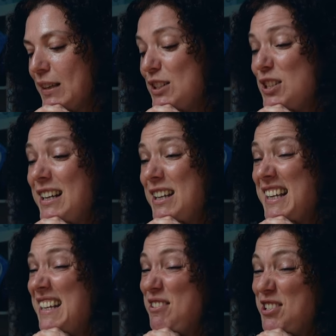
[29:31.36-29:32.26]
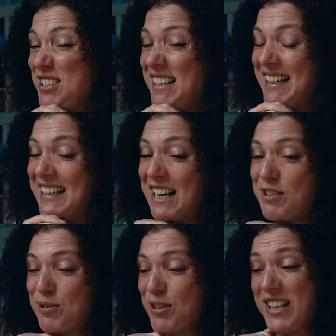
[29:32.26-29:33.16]
and so then I think it was just like a
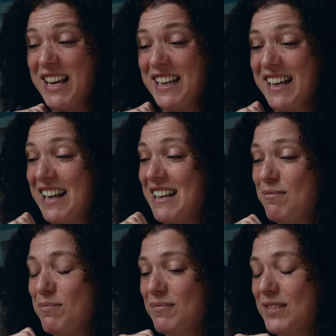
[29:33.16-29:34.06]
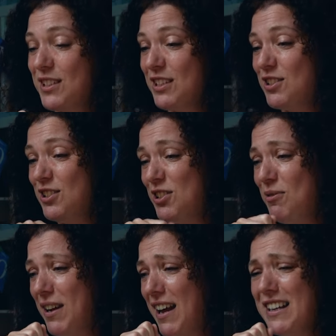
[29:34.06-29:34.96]
natural thing, and I'm to, to do it.